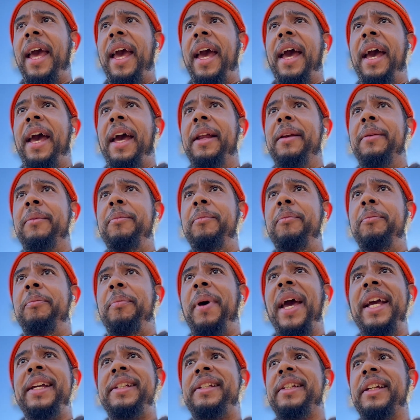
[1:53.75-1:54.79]
and
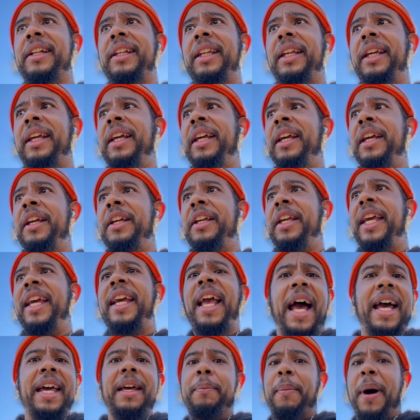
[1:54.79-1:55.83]
basically
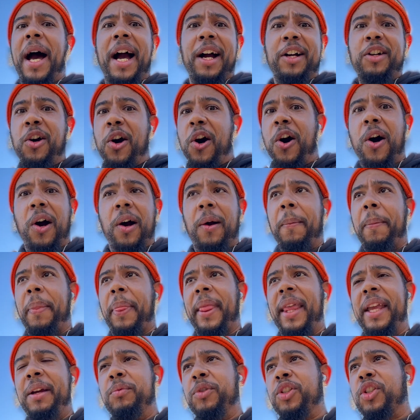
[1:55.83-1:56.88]
he got hit by a car.
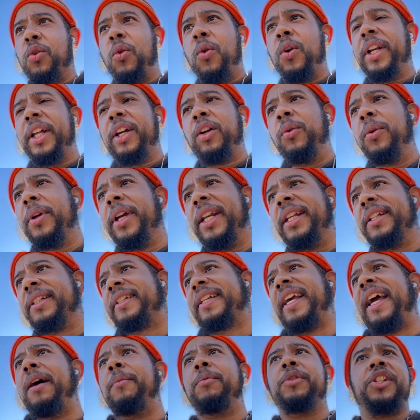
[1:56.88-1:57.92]
He was going to go get a
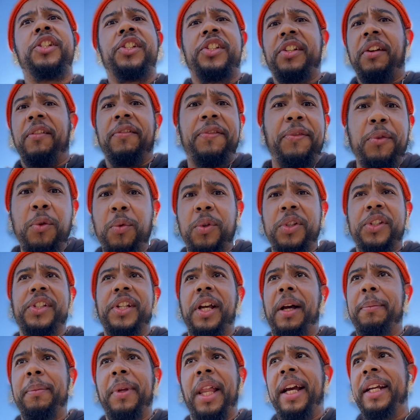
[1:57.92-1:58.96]
sandwich or some food or
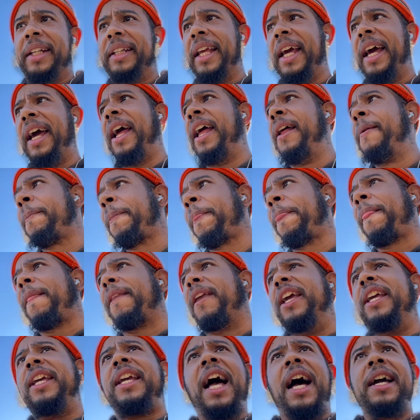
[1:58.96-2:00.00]
something like that.
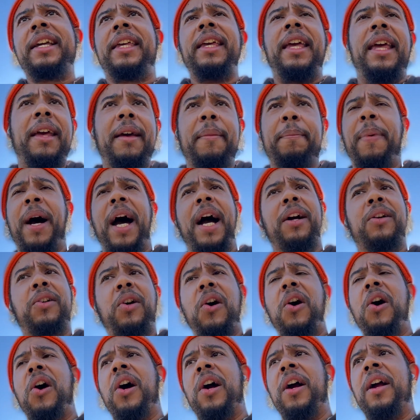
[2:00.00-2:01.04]
And he got hit by a
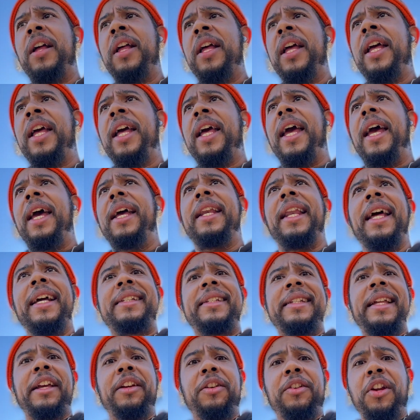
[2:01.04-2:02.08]
car. And
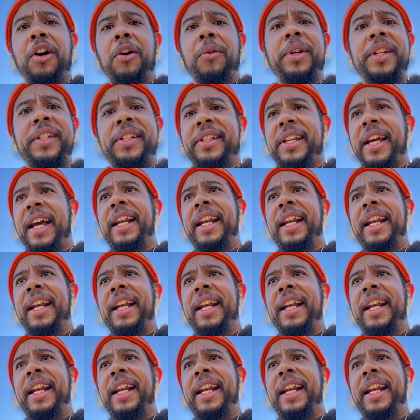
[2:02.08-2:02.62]
next thing you know, he's